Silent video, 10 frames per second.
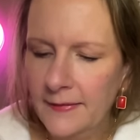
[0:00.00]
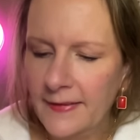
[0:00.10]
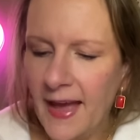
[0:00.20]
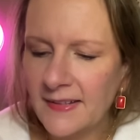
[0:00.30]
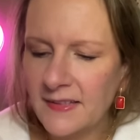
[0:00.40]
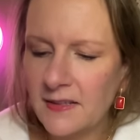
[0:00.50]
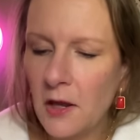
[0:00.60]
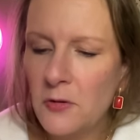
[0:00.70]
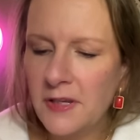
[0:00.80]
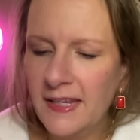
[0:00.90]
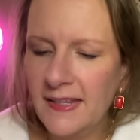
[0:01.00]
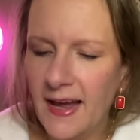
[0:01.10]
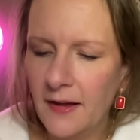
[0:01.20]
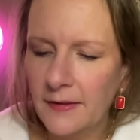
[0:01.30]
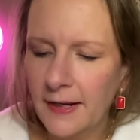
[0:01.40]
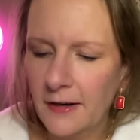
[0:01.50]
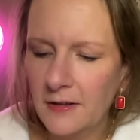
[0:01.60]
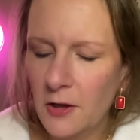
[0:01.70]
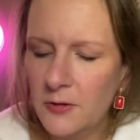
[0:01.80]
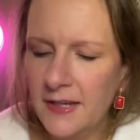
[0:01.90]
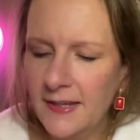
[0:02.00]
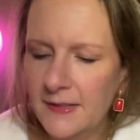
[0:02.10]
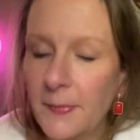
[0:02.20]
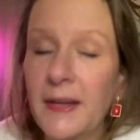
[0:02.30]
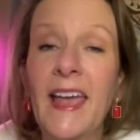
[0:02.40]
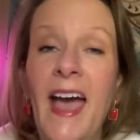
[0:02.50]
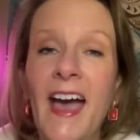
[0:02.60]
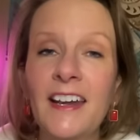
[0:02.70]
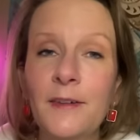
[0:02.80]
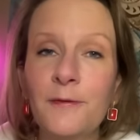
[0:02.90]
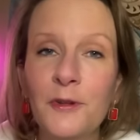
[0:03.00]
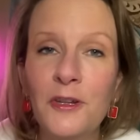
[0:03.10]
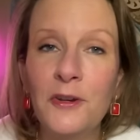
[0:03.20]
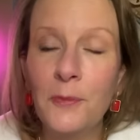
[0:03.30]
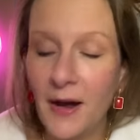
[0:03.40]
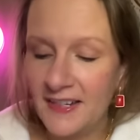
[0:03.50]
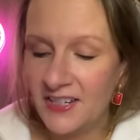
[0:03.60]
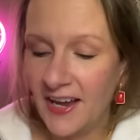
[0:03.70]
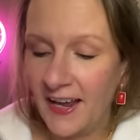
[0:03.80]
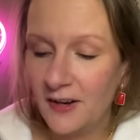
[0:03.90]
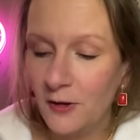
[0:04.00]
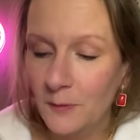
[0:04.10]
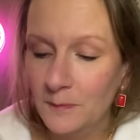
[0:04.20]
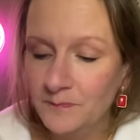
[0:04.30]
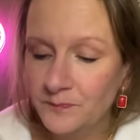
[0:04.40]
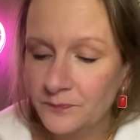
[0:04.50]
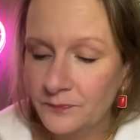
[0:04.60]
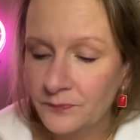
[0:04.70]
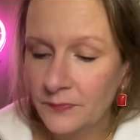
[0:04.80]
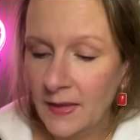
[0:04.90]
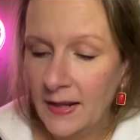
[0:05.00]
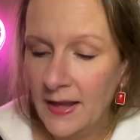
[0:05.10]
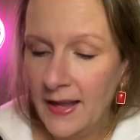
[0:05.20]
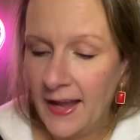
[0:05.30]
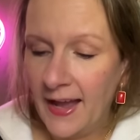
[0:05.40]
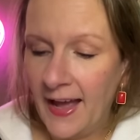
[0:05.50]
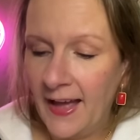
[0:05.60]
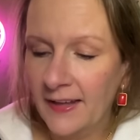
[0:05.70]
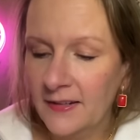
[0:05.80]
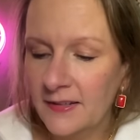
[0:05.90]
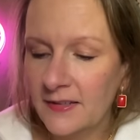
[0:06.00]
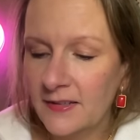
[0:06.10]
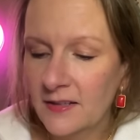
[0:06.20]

That's Loki down there. Loki is my cat, if you're new to my channel. And